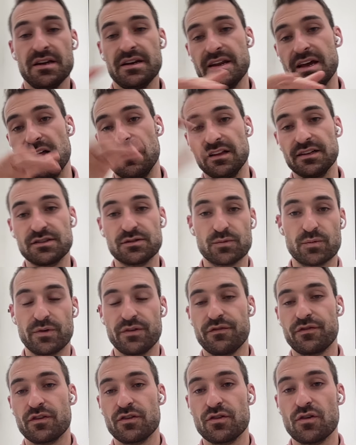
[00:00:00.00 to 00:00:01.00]
Now let's
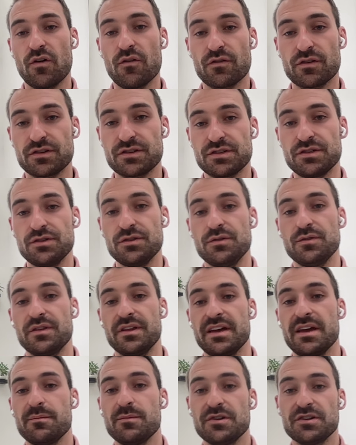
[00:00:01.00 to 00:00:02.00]
revert over to
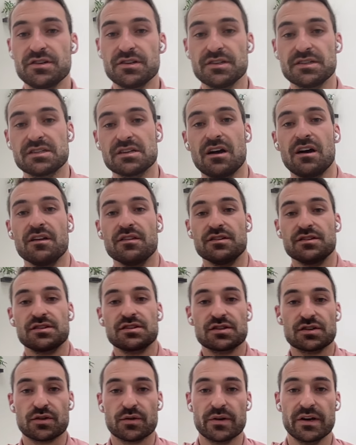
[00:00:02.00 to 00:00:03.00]
the images on the
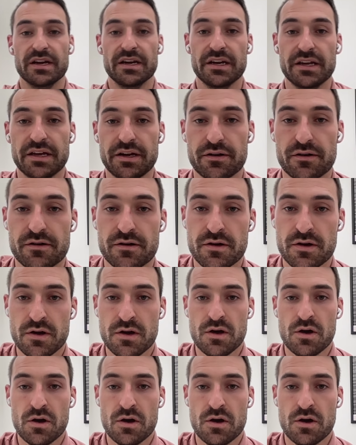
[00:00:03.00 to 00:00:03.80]
screen here.